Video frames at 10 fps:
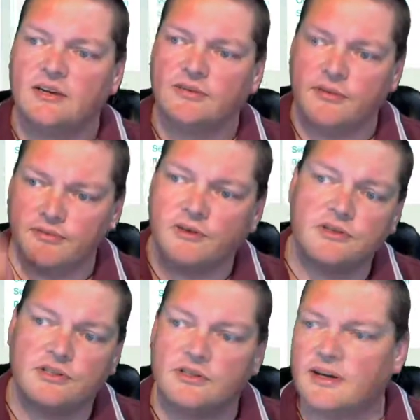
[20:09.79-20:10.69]

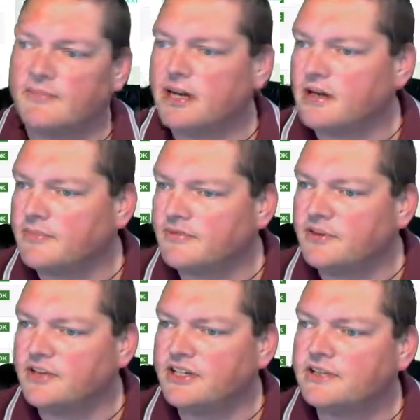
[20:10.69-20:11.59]
revert to that backup if you
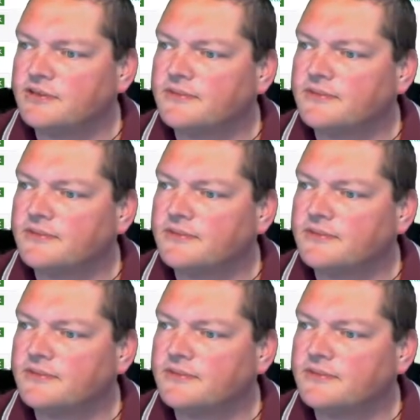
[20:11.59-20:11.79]
need to.